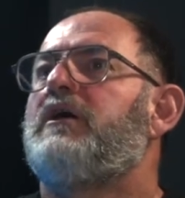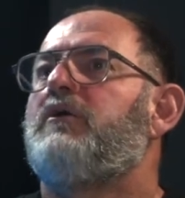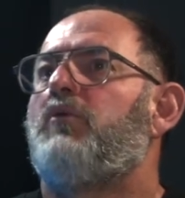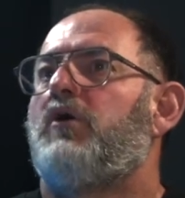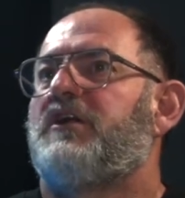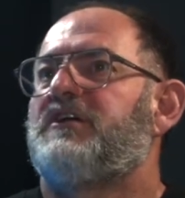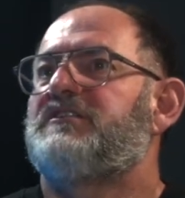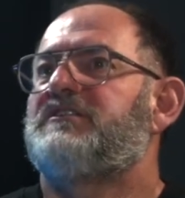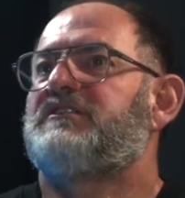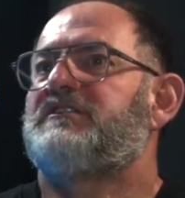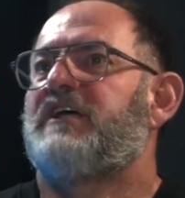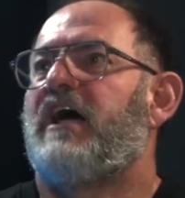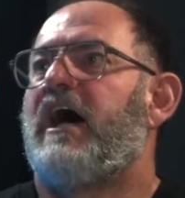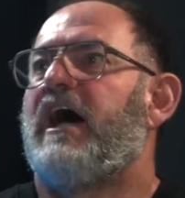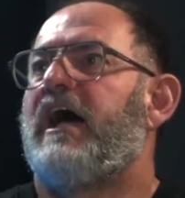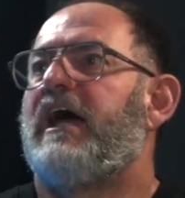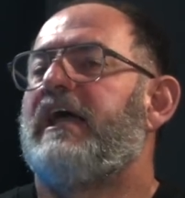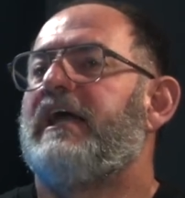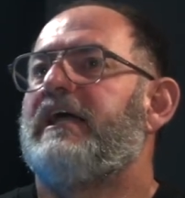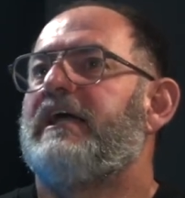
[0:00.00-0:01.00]
want to
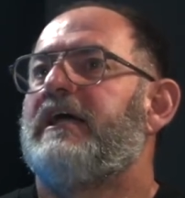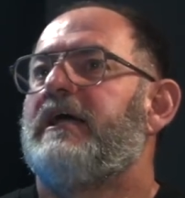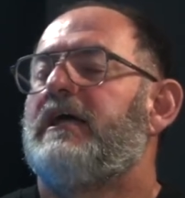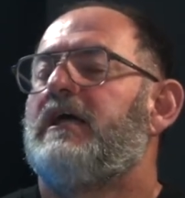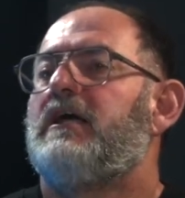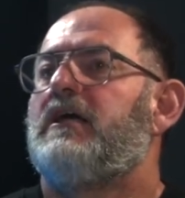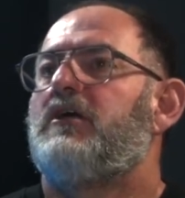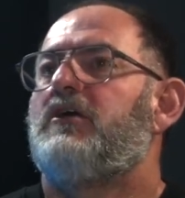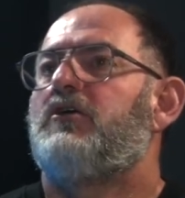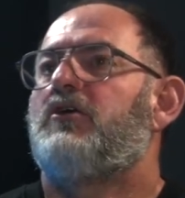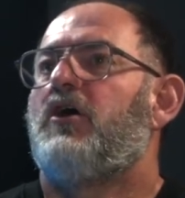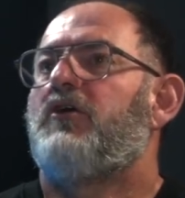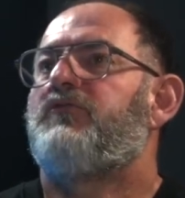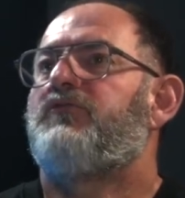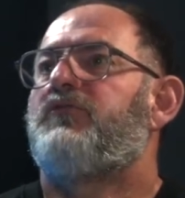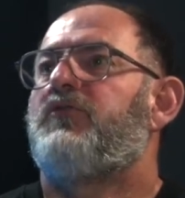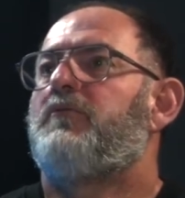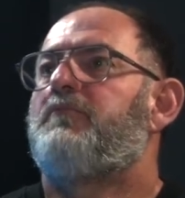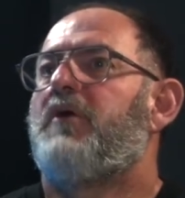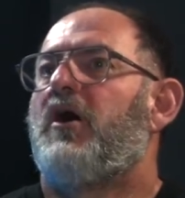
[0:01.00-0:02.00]
say you know,
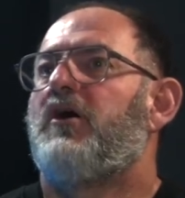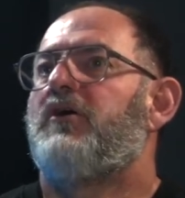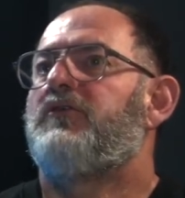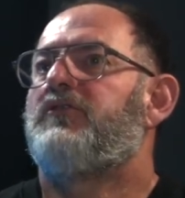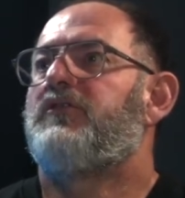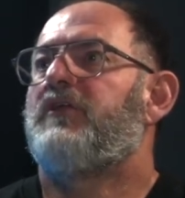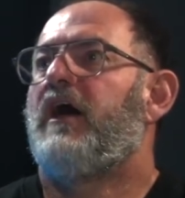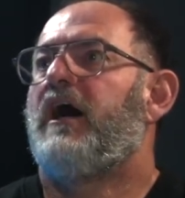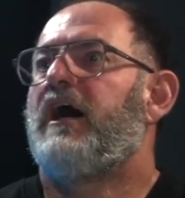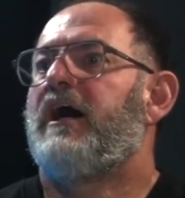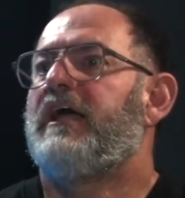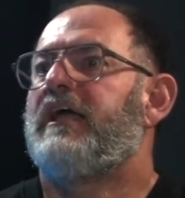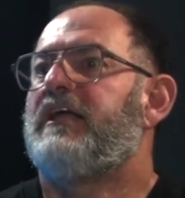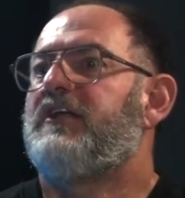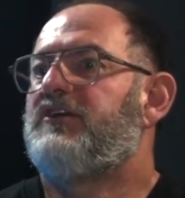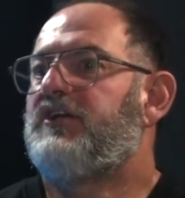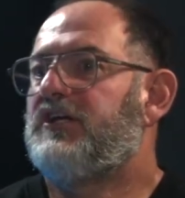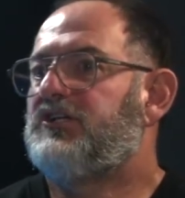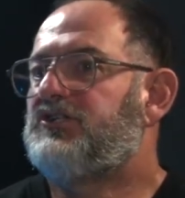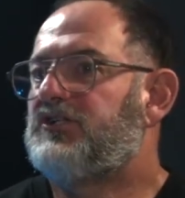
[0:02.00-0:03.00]
for both uh,
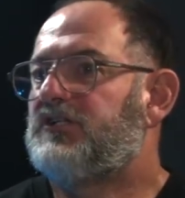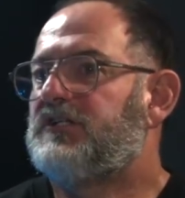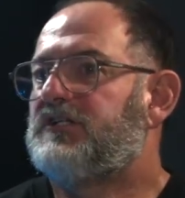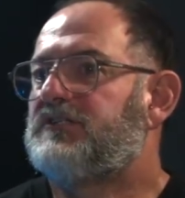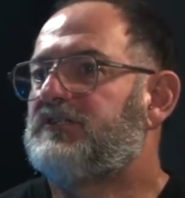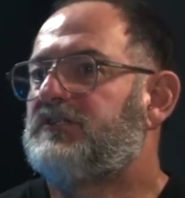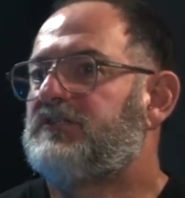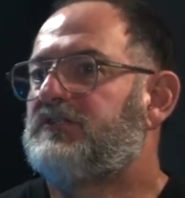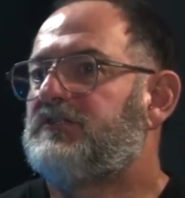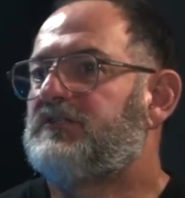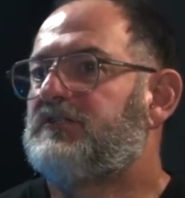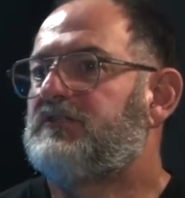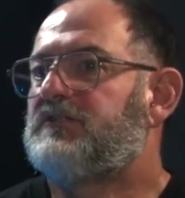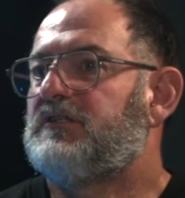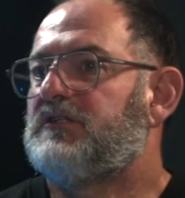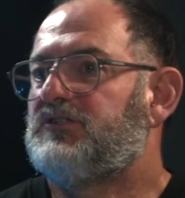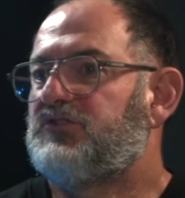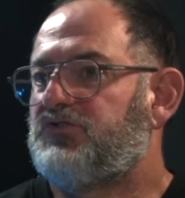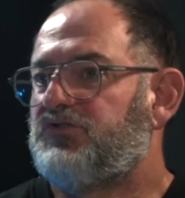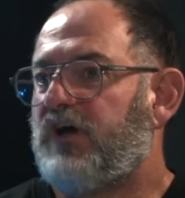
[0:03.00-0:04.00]
Indigenous
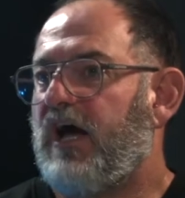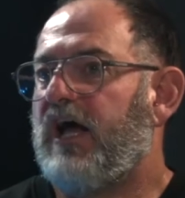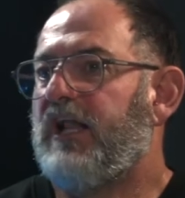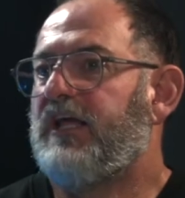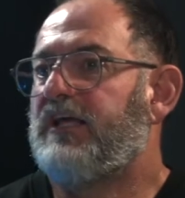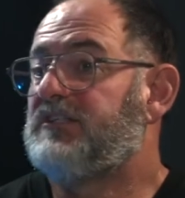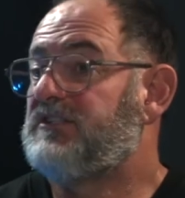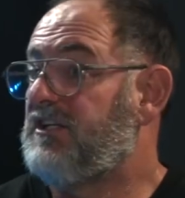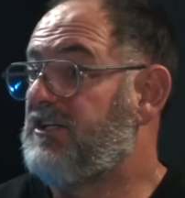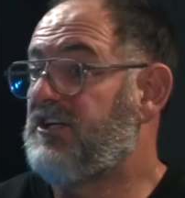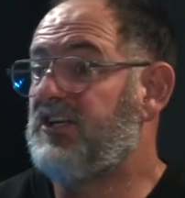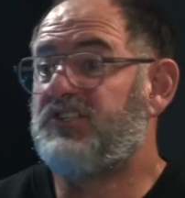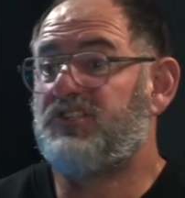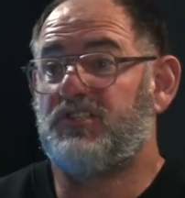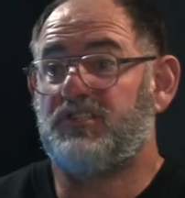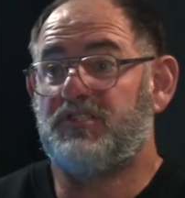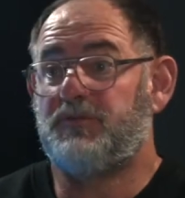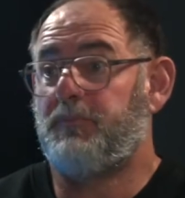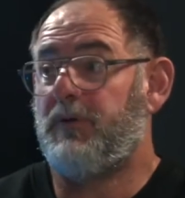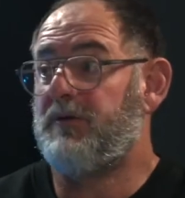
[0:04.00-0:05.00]
Australians,
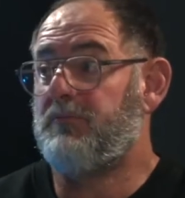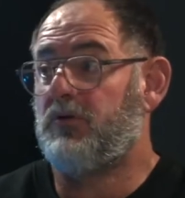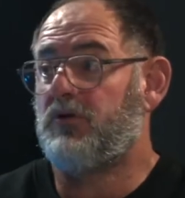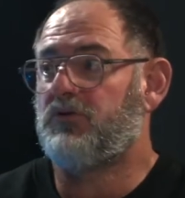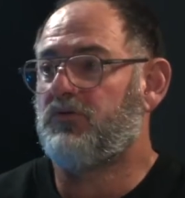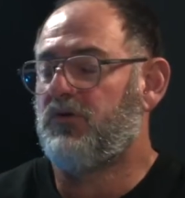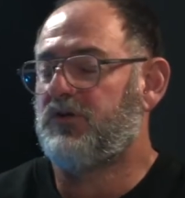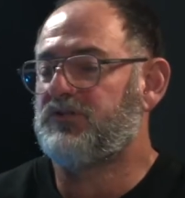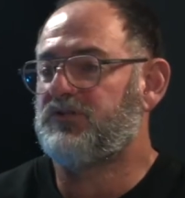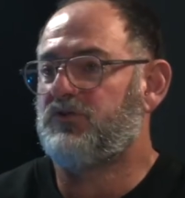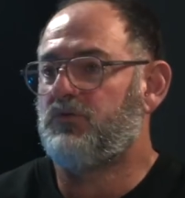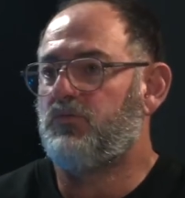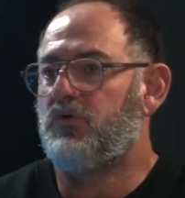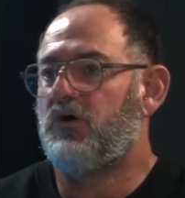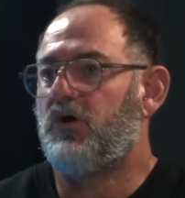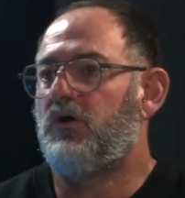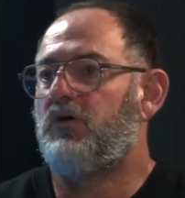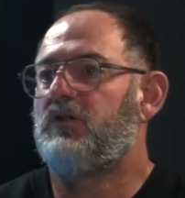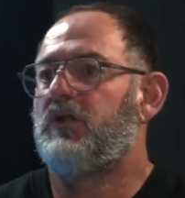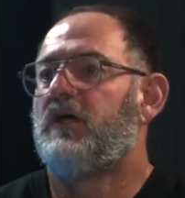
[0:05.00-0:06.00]
Indigenous people across the
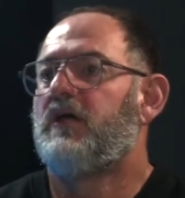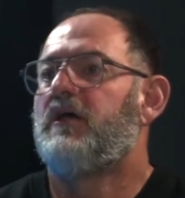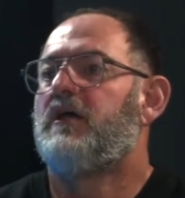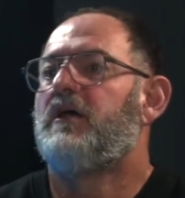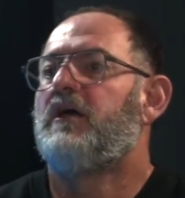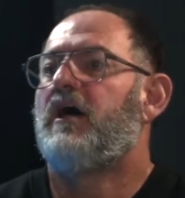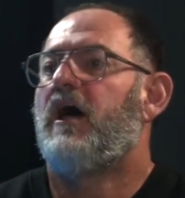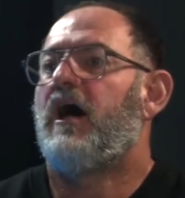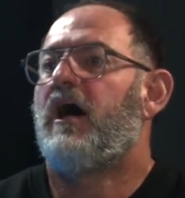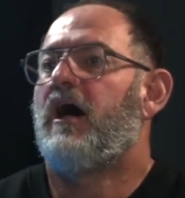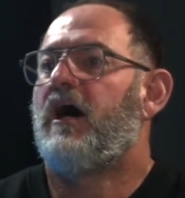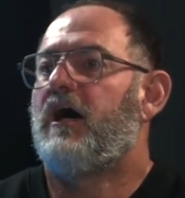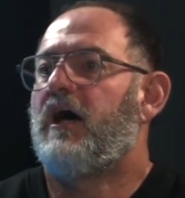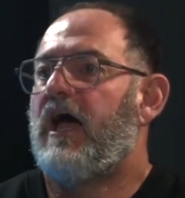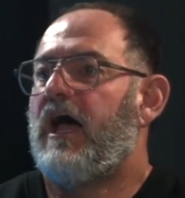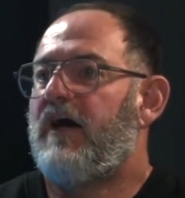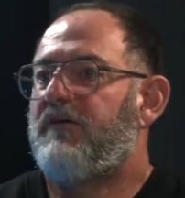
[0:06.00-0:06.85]
world, uh,